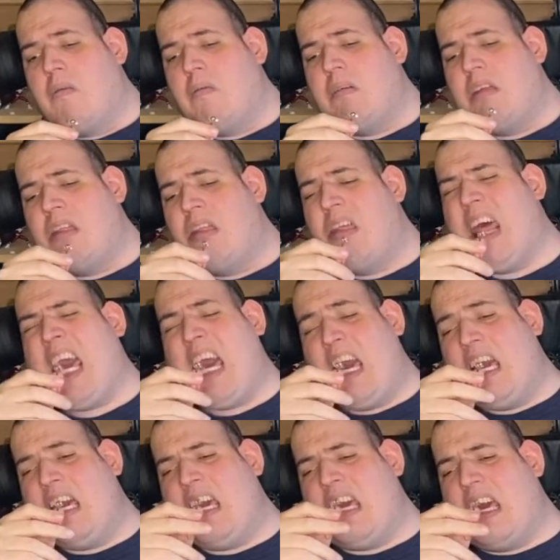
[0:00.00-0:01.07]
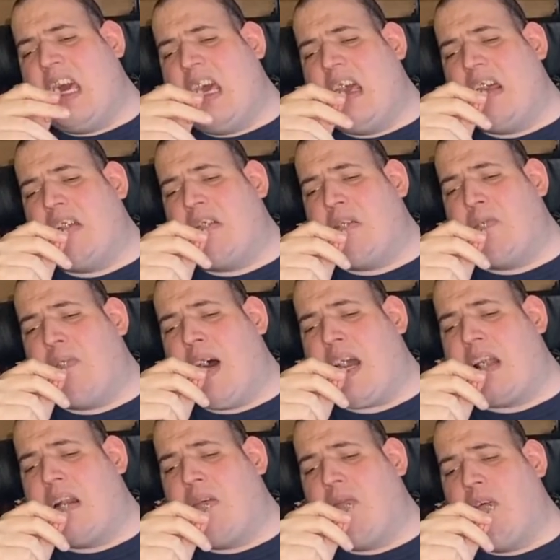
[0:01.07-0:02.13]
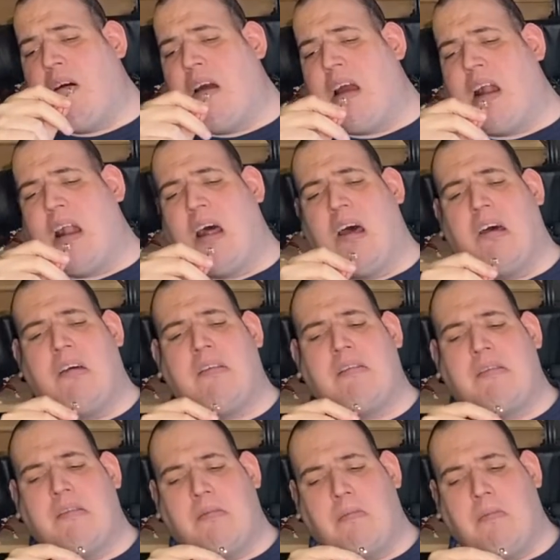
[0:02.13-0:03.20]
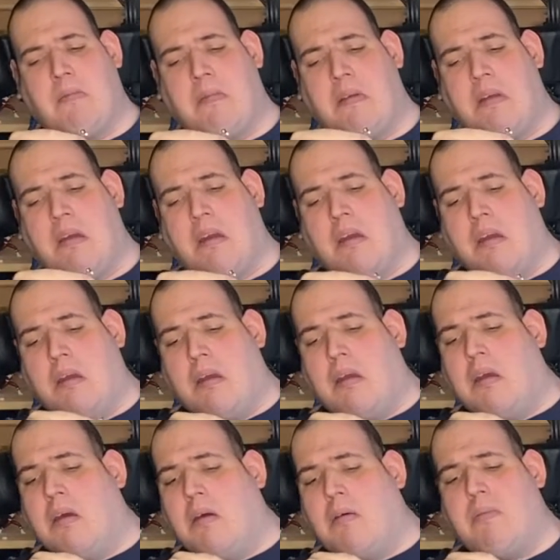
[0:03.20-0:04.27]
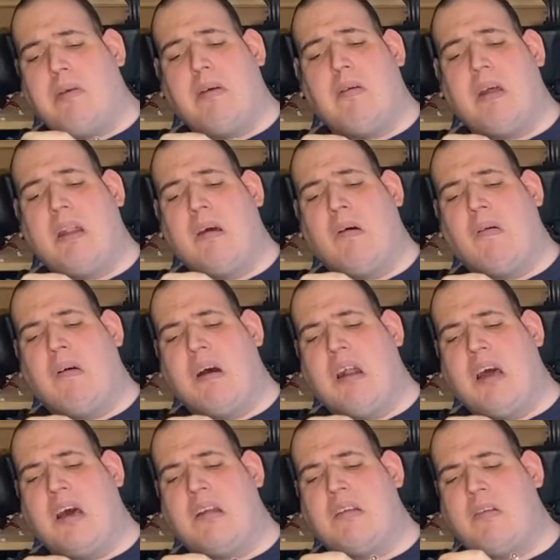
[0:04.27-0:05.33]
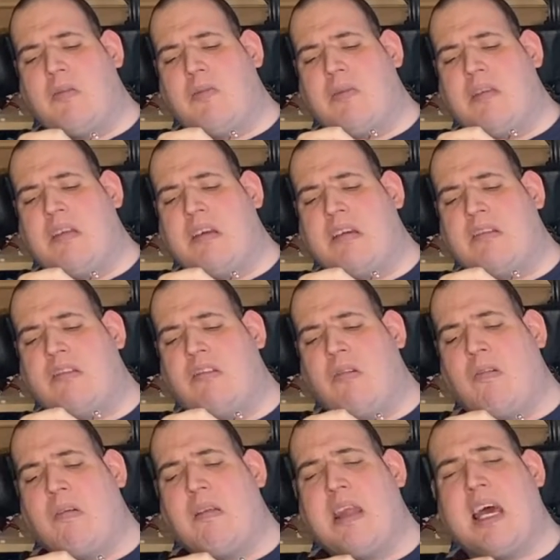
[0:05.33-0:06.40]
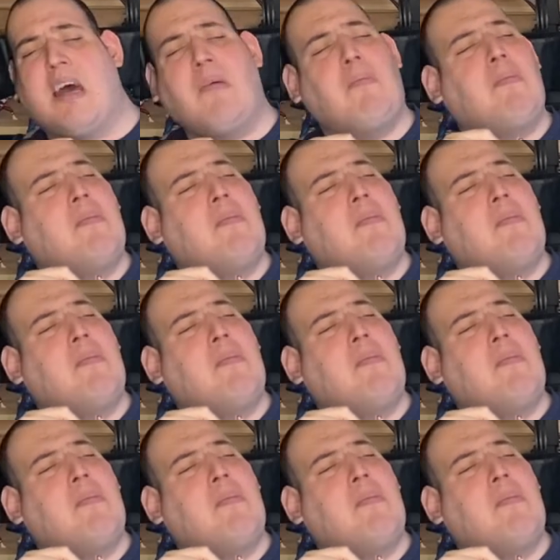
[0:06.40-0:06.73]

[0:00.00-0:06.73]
we think is a magnifying glass, but we're not 100% sure on that.